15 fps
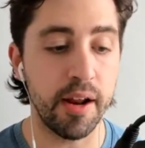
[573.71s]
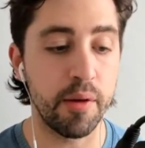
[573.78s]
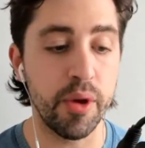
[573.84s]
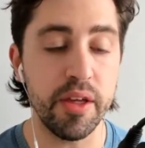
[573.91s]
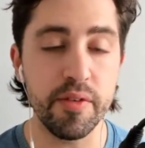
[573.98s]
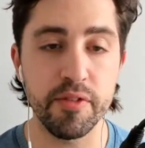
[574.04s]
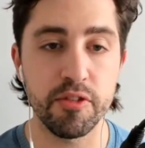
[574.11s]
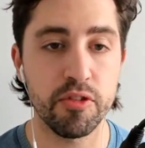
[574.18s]
And
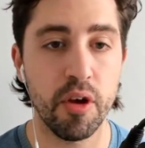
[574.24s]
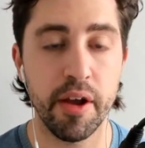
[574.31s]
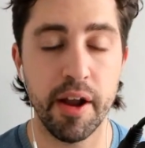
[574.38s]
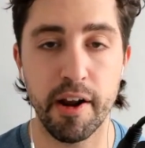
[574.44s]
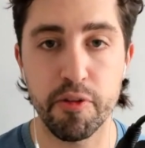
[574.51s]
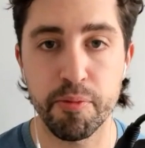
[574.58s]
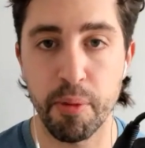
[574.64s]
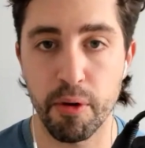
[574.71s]
we even saw
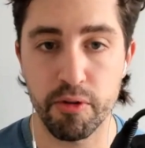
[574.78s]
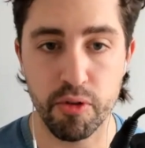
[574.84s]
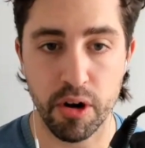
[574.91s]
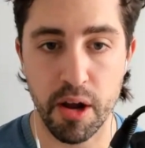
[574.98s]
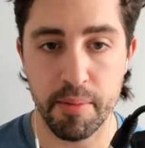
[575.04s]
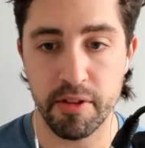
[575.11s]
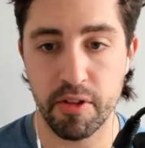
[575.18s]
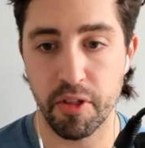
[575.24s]
Eric Spoelstra
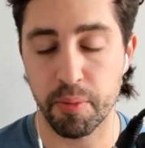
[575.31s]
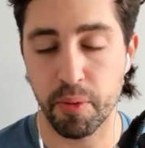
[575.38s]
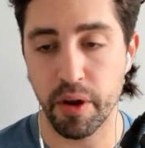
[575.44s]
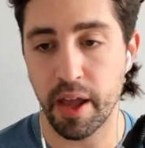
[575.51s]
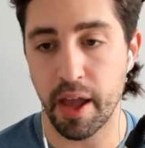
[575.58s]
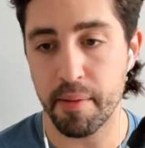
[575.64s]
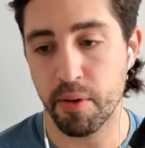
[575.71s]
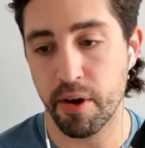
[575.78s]
come into the
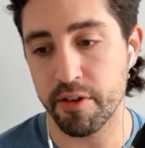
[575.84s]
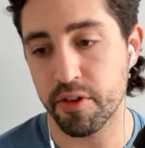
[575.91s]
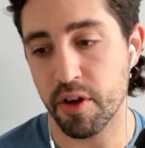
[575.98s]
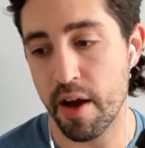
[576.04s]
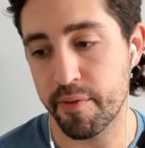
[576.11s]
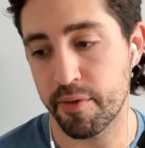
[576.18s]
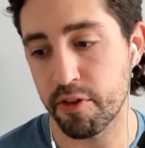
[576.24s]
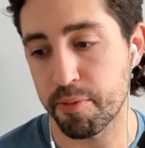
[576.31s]
pregame press
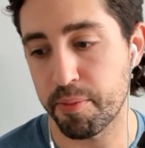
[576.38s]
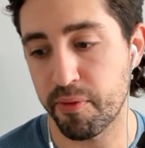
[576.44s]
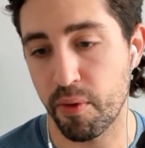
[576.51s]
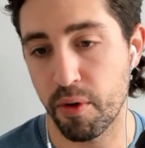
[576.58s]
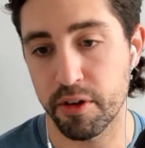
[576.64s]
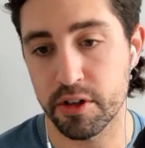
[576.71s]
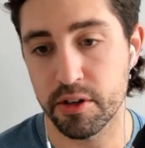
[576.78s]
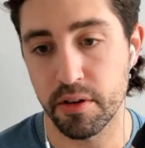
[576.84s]
conference
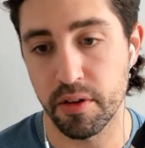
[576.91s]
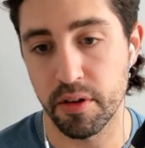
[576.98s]
before